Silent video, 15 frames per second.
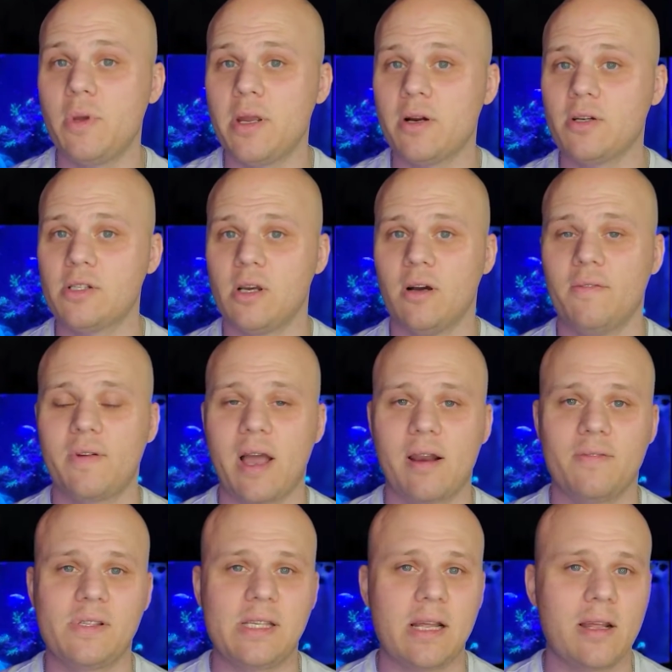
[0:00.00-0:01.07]
years of kind
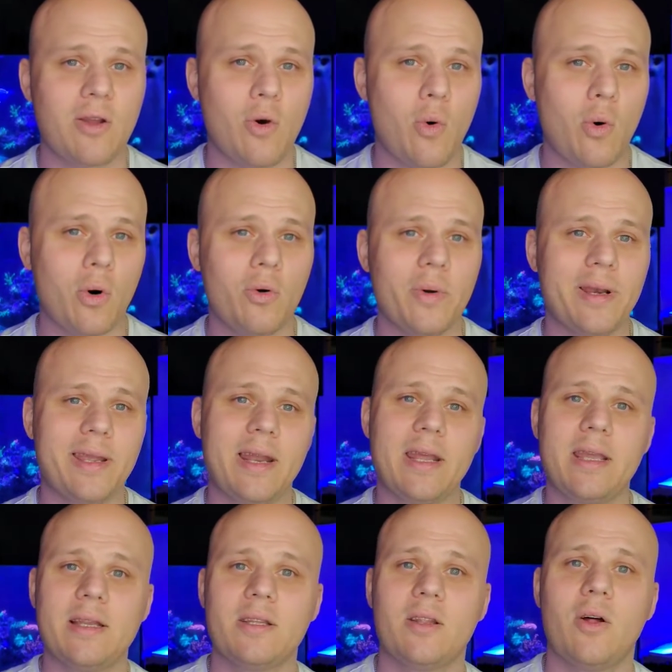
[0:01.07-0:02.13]
of selling coral and
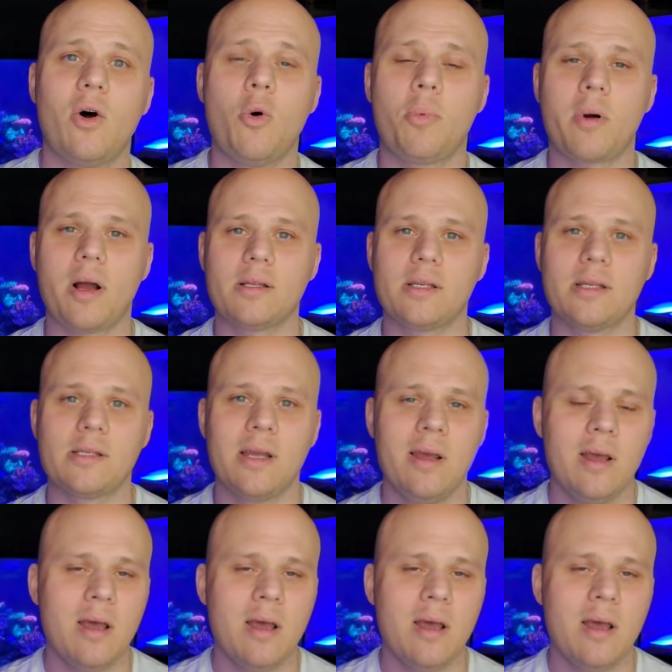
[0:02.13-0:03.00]
getting into the whole process.